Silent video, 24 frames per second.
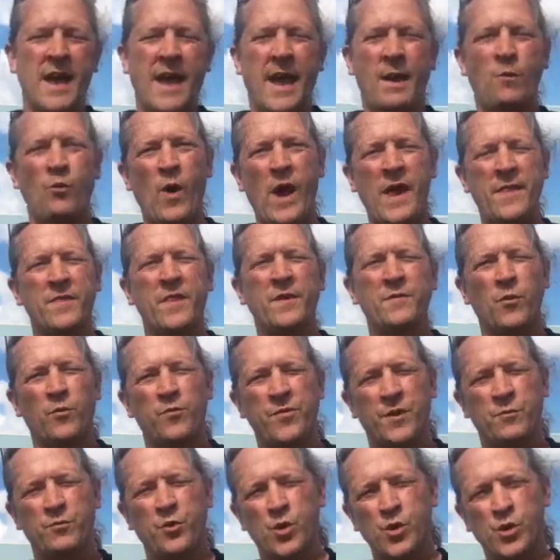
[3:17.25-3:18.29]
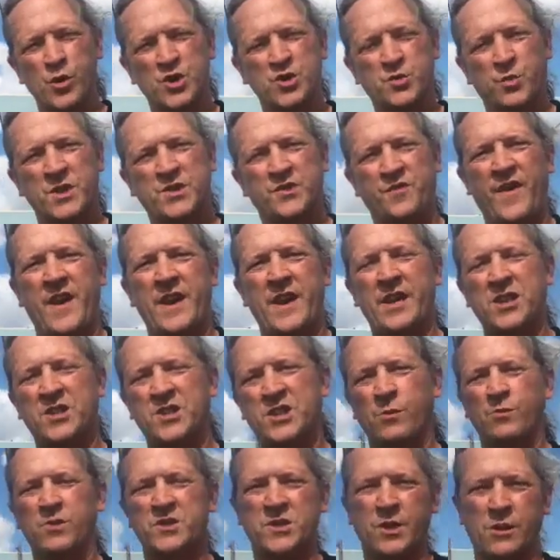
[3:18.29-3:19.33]
And when the Rouge was finished,
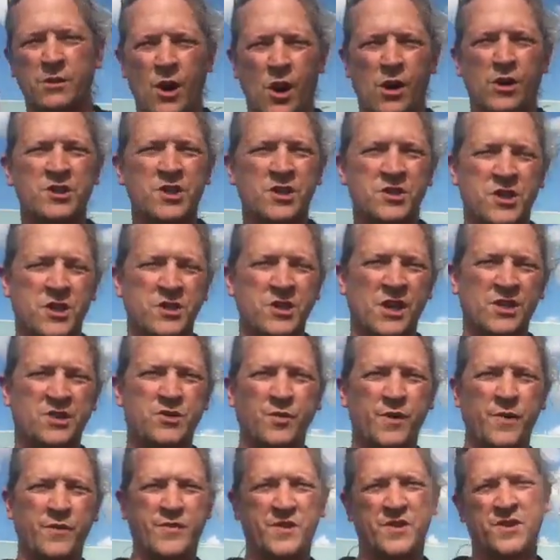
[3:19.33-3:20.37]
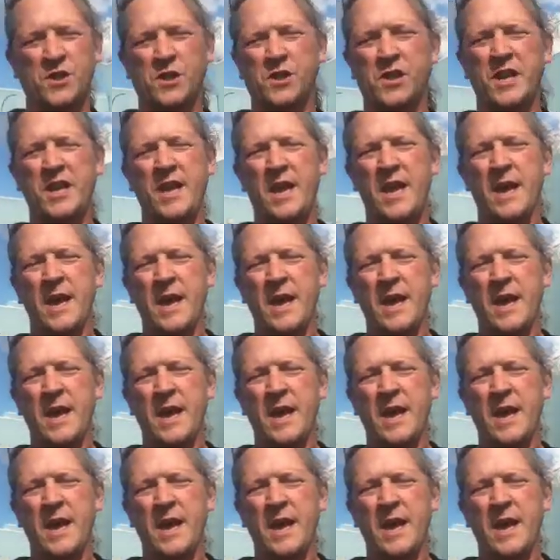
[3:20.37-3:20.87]
it was the largest industrial facility